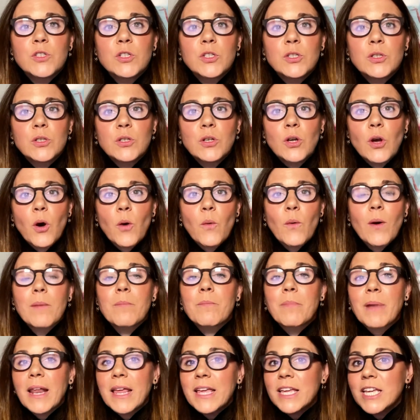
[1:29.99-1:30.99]
to go
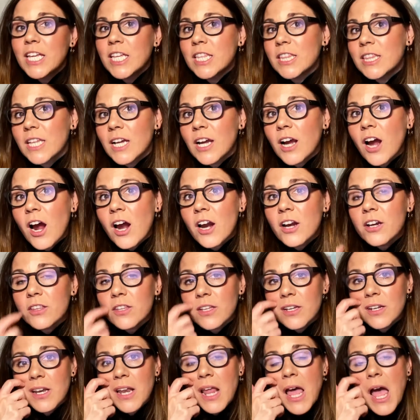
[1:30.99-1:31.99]
and play in the
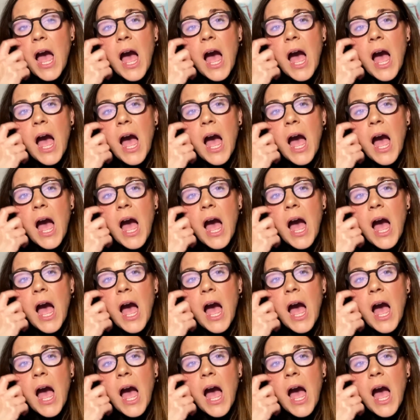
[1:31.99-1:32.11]
garden,